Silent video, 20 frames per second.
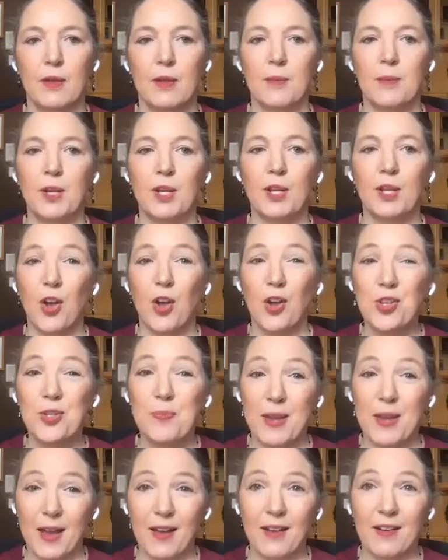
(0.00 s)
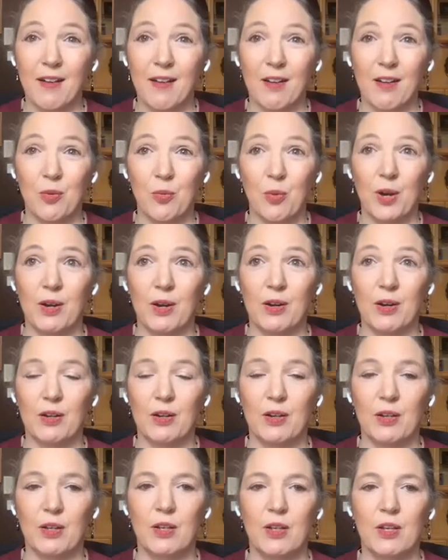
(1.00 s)
But it goes beyond hardware.
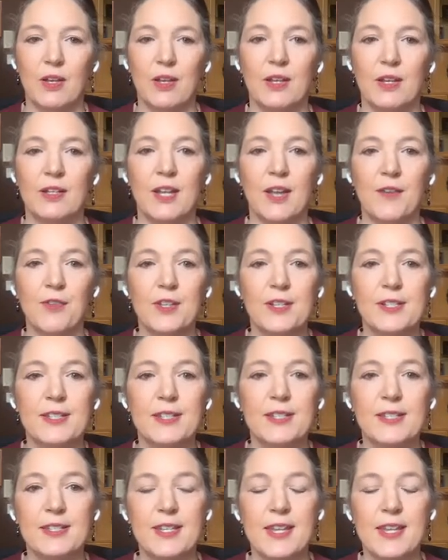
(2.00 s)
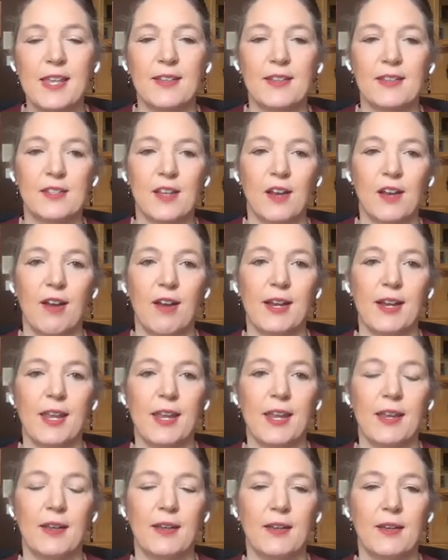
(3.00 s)
Netflix is seeing this
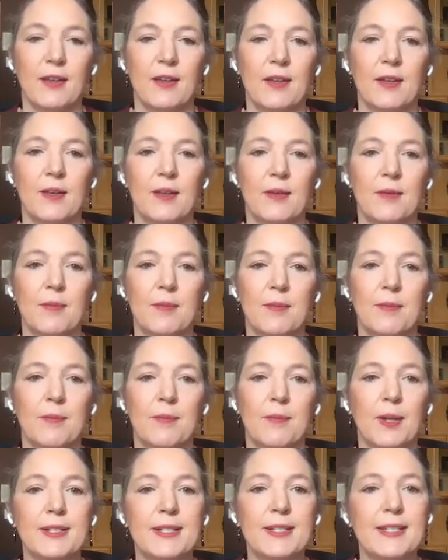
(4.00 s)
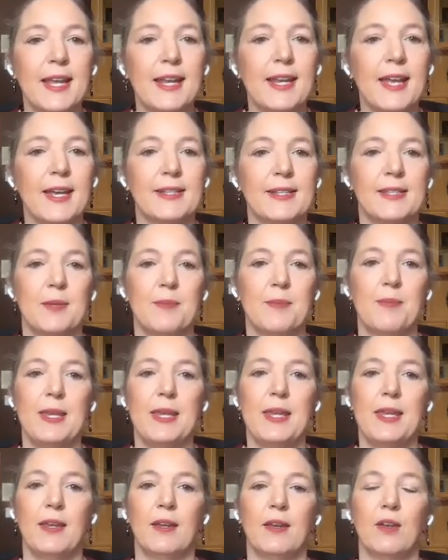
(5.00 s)
already. Multi-tenant
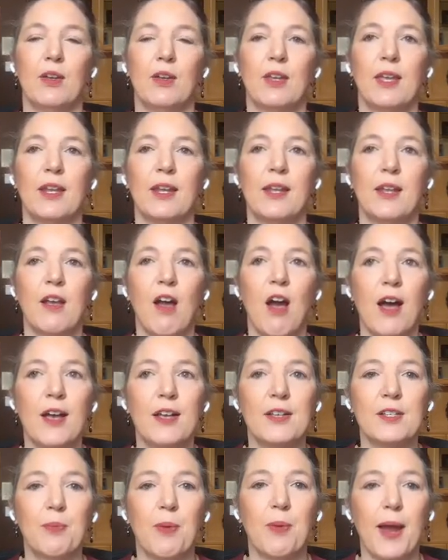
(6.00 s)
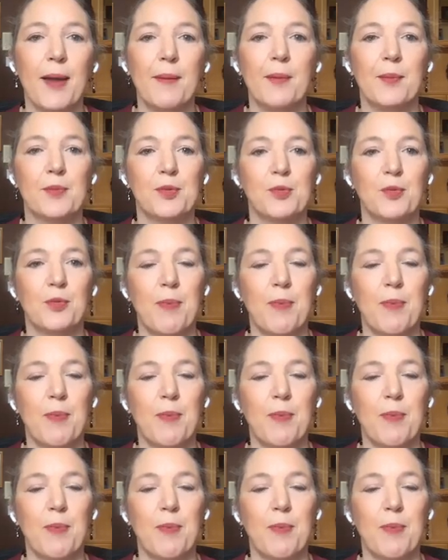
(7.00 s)
SMP can cause problems with